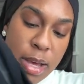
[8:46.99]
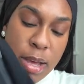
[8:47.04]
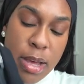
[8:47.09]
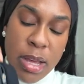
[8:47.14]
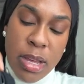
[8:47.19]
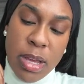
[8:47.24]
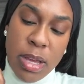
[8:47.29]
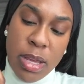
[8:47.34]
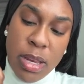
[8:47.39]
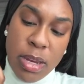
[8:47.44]

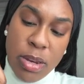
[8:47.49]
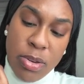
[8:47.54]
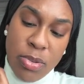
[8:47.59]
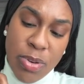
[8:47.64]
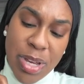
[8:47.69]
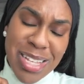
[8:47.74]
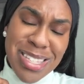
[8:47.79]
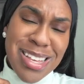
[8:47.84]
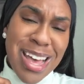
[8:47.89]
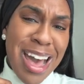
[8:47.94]
undo.
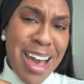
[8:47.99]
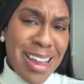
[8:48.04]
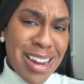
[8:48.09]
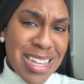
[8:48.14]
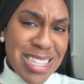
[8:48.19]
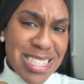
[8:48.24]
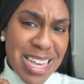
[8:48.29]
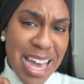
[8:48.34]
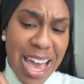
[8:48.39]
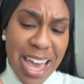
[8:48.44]
It's kind
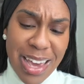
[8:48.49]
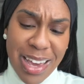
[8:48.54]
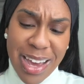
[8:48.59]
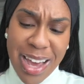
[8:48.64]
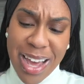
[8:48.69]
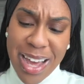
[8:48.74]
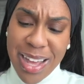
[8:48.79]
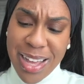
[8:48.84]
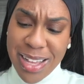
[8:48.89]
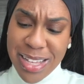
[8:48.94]
of tight,
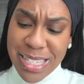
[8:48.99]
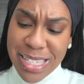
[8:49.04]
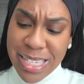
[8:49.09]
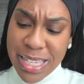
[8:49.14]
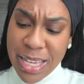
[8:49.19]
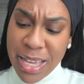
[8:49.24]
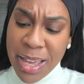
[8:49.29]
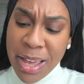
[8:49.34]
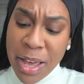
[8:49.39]
guys.